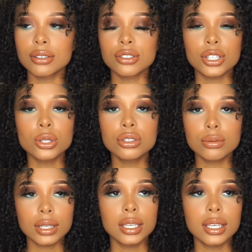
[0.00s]
They're so
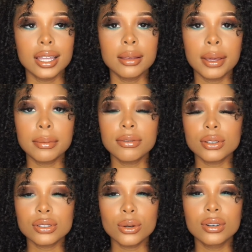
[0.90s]
sweet and they make me
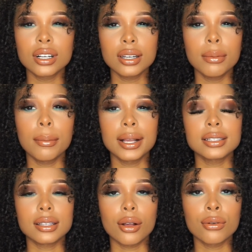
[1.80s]
feel so good about
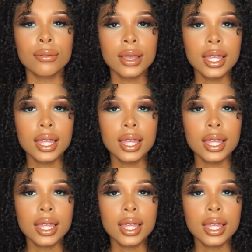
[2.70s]
myself